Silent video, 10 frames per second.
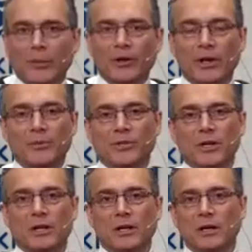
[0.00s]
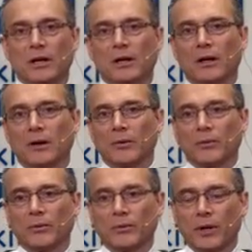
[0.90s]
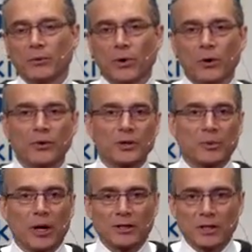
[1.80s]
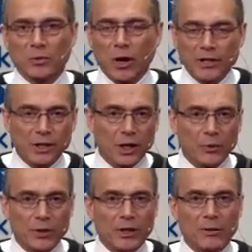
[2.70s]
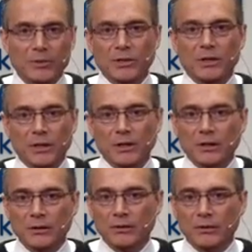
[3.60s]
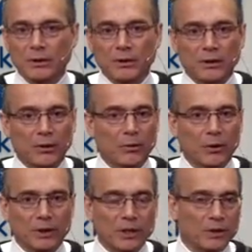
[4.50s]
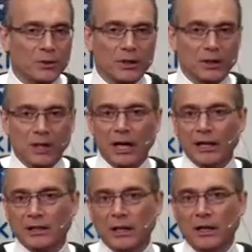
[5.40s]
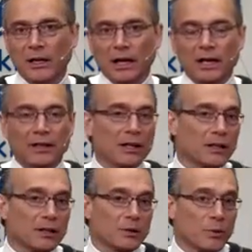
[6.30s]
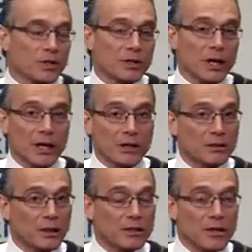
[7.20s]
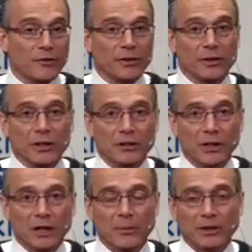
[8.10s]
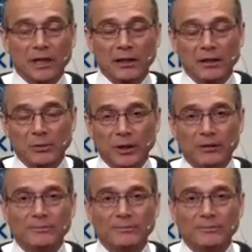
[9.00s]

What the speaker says: about EMC, their role in this process. Why'd you go with EMC? You know, what'd they do that you liked? Anything that you wish they had done differently? Talk about that a little bit.